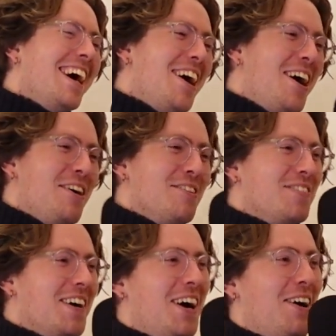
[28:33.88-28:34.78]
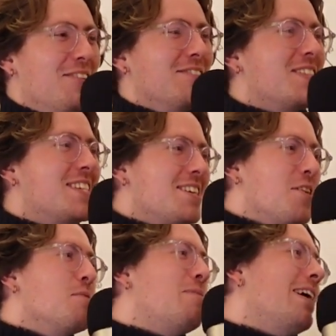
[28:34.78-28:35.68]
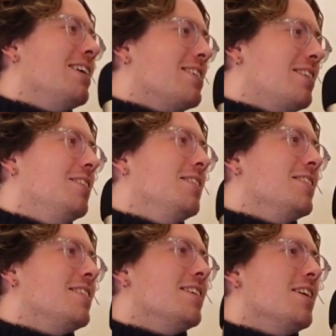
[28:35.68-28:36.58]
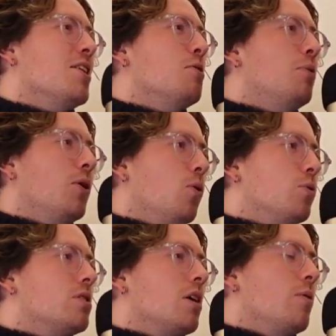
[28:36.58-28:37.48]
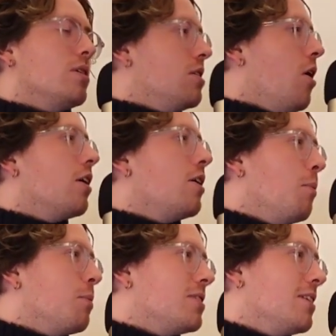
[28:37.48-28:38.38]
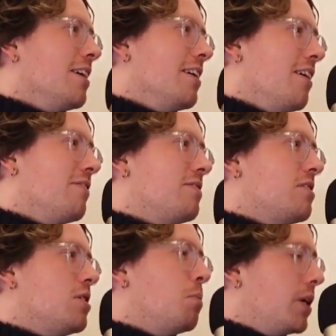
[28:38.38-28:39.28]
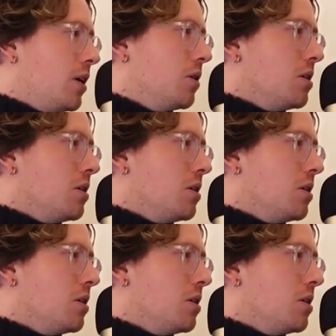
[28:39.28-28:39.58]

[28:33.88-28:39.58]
of so bad it's good, but also it's not competent enough to be good.